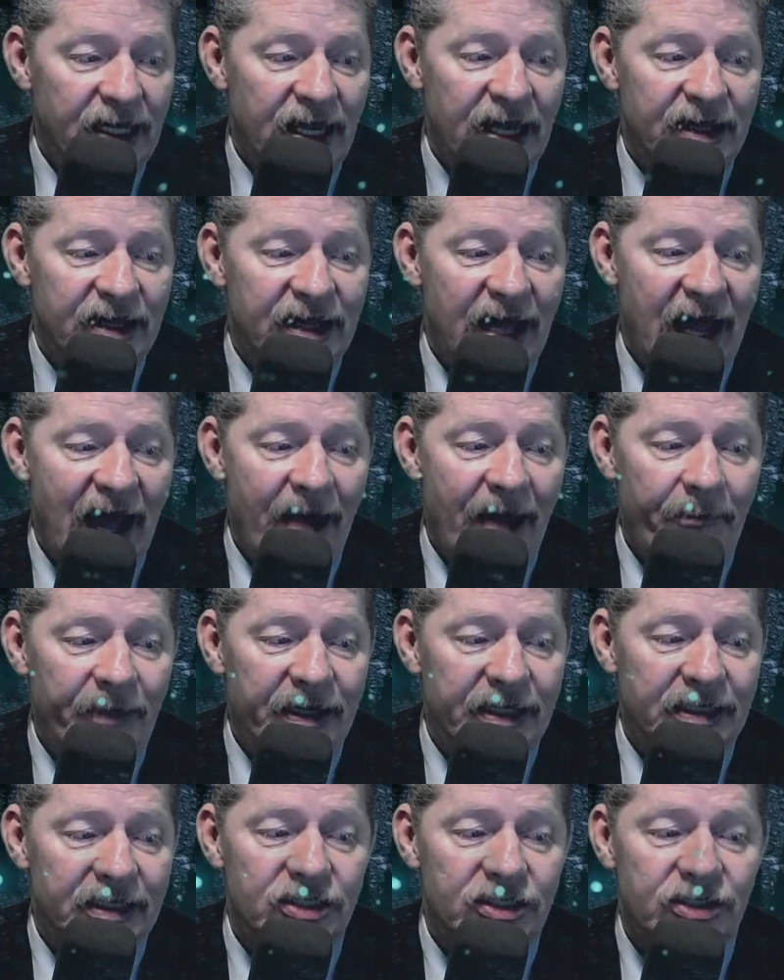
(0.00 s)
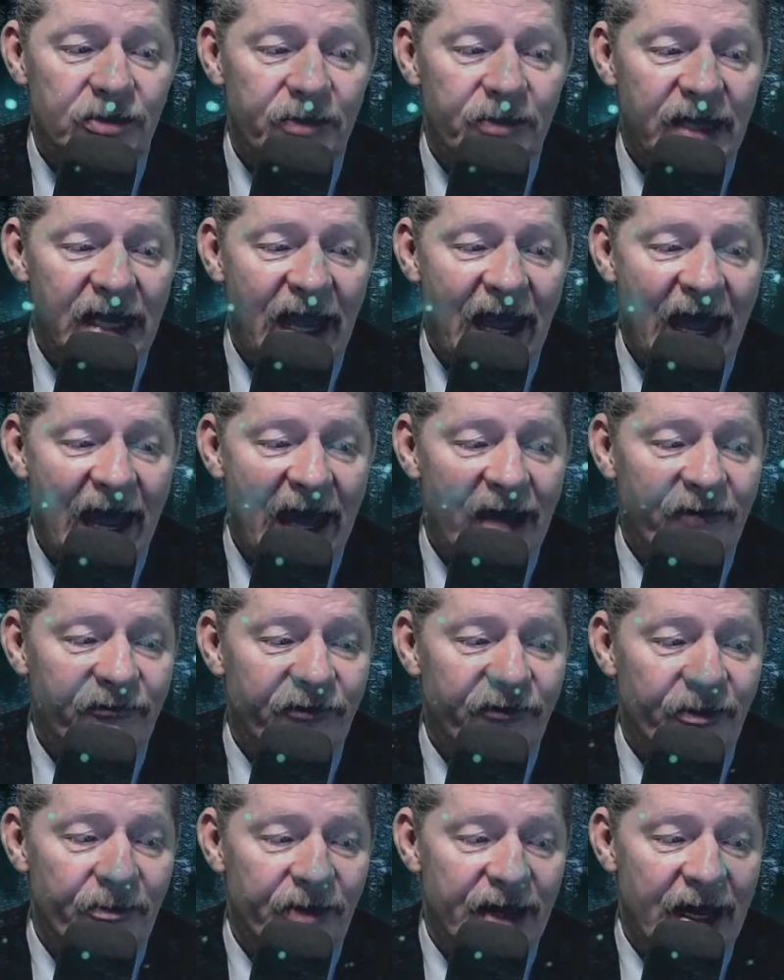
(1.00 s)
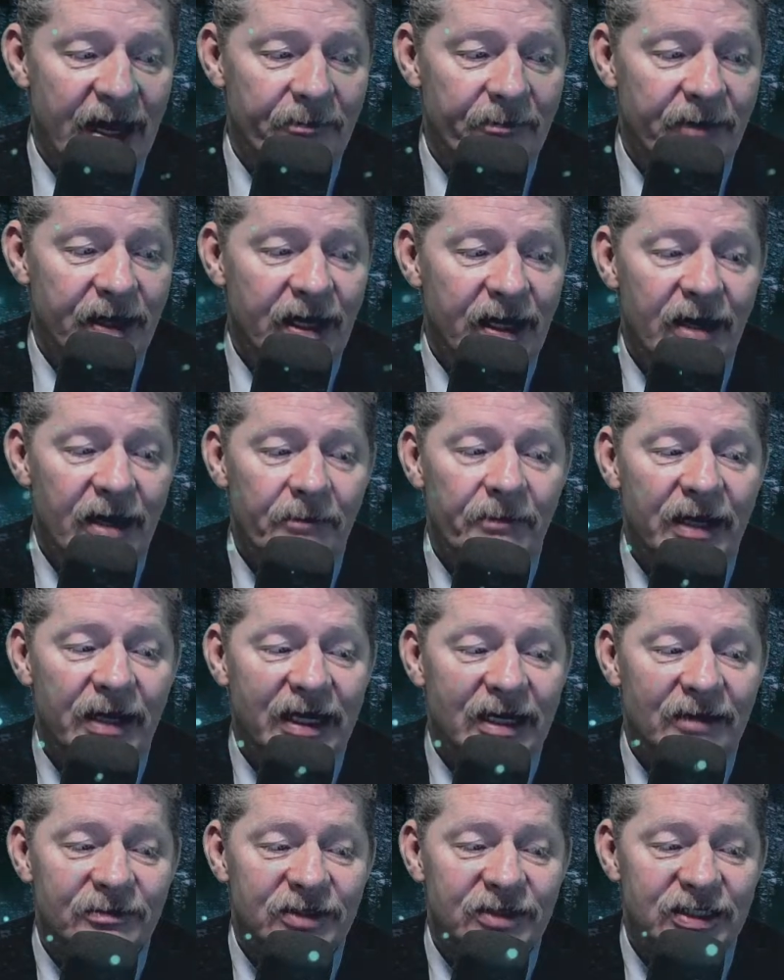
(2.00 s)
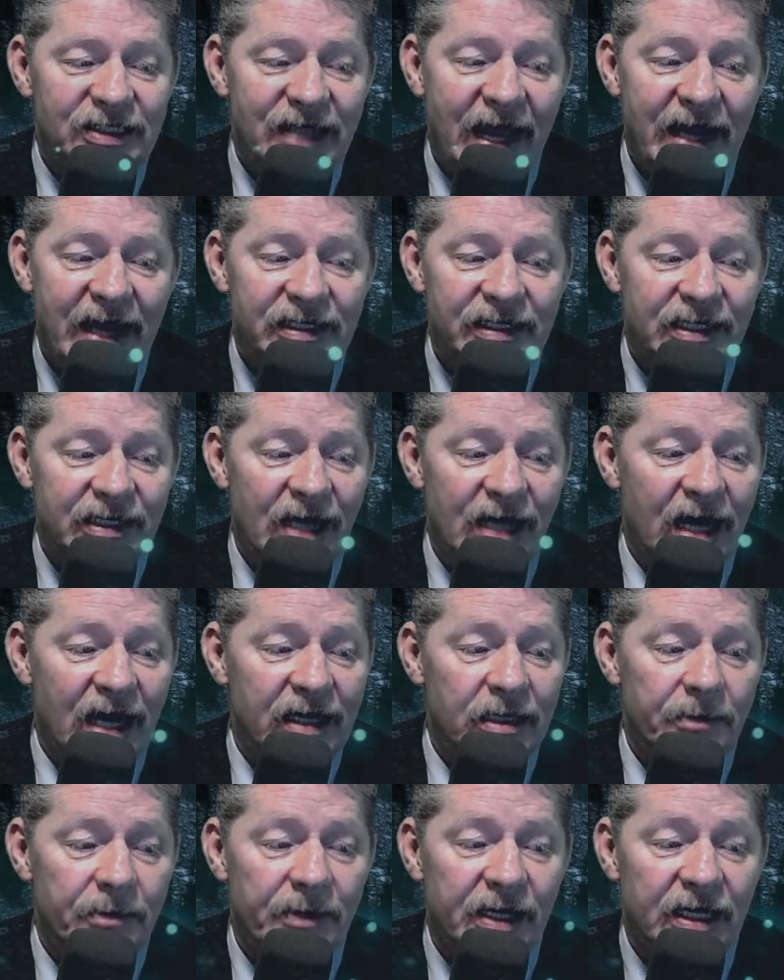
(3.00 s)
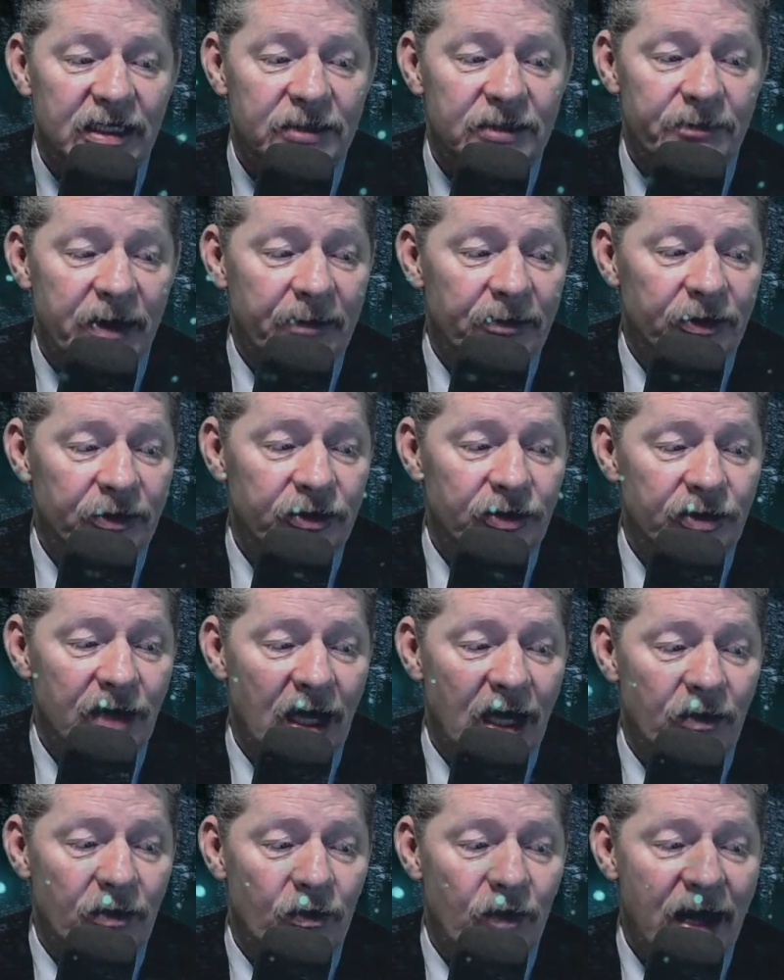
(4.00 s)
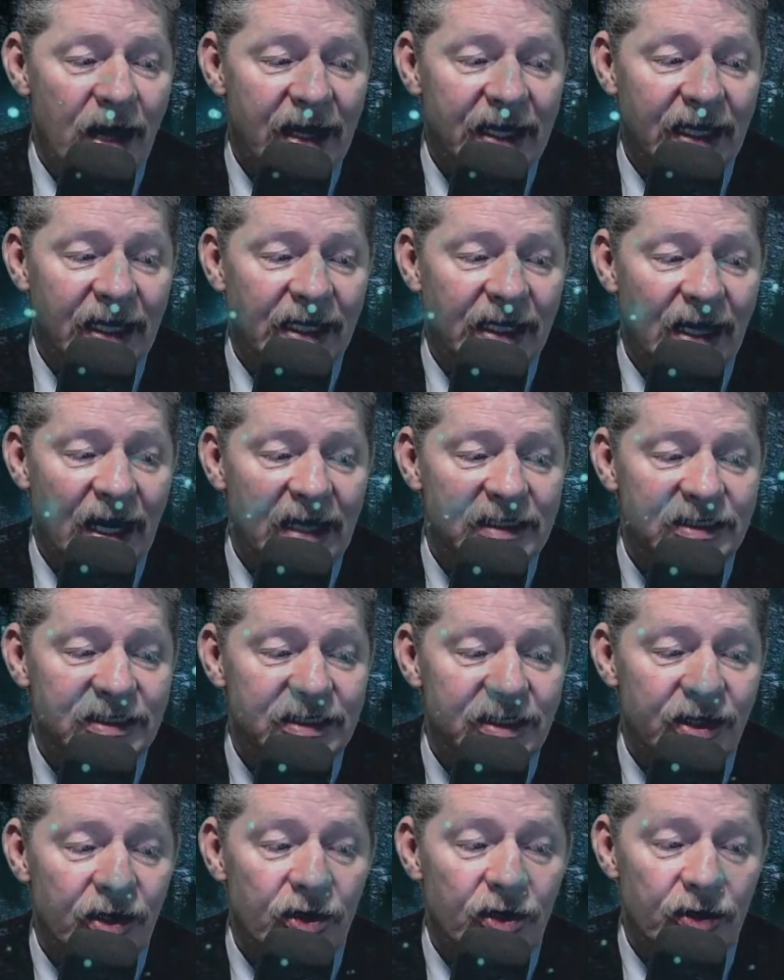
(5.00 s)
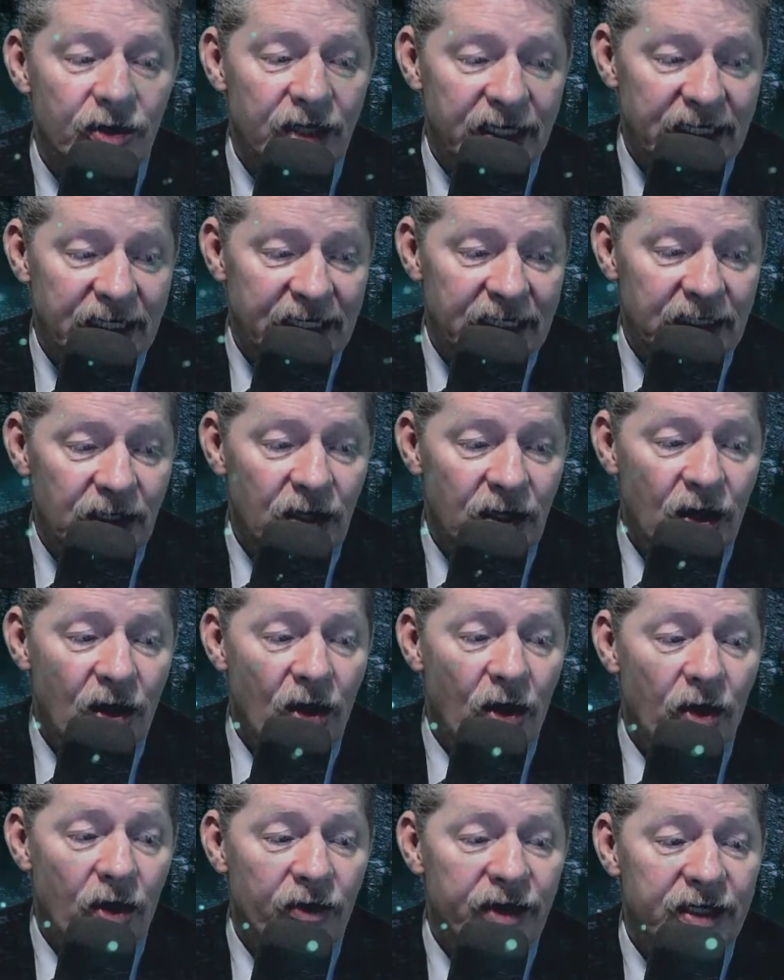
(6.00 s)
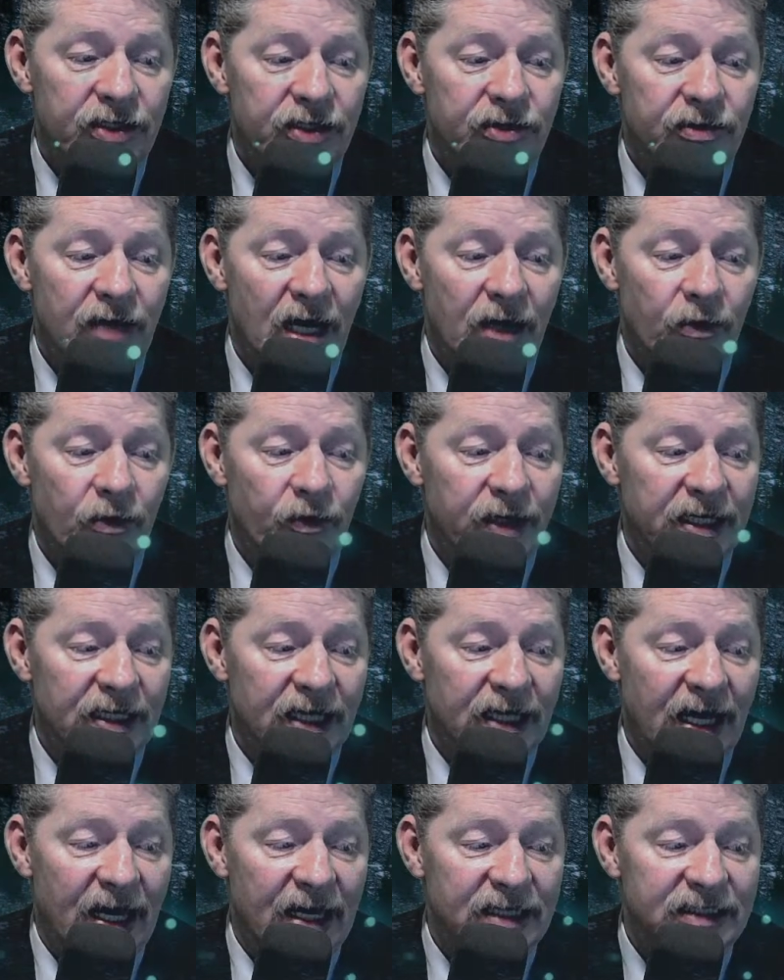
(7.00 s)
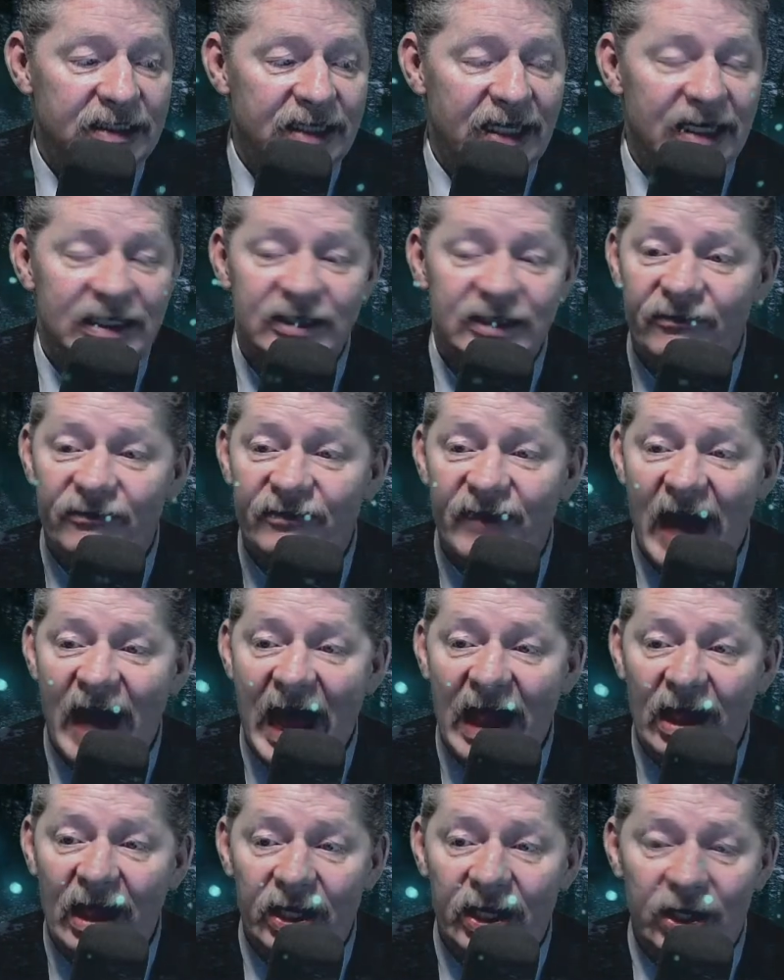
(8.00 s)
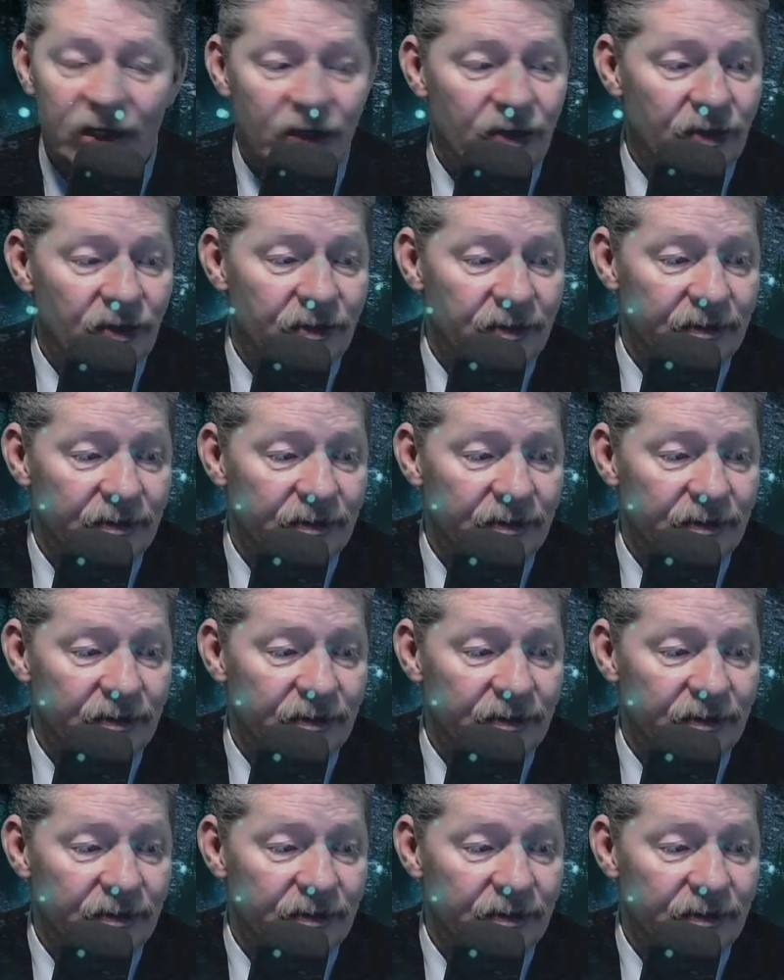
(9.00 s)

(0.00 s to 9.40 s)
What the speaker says: and the happiness to be had from them becomes tainted, either because people do not recognize the good in it or they do not realize its value.